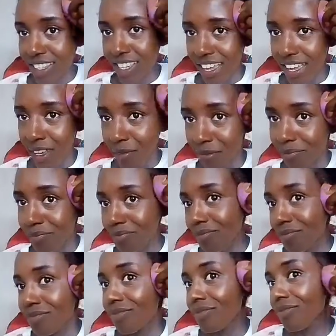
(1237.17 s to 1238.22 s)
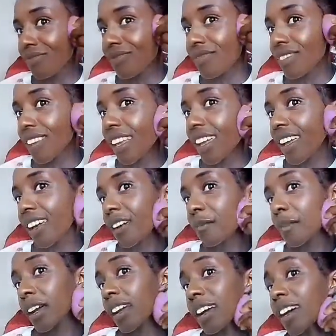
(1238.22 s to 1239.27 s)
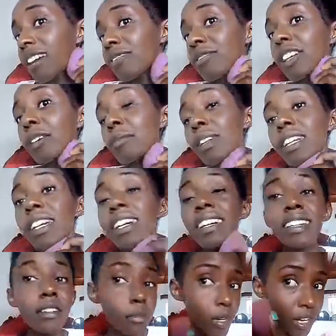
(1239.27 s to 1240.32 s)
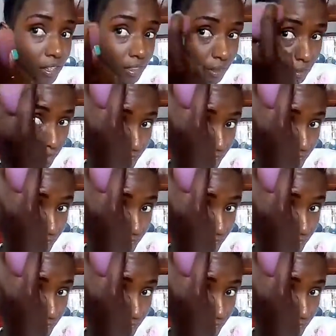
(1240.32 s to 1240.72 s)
same, but I have applied, by the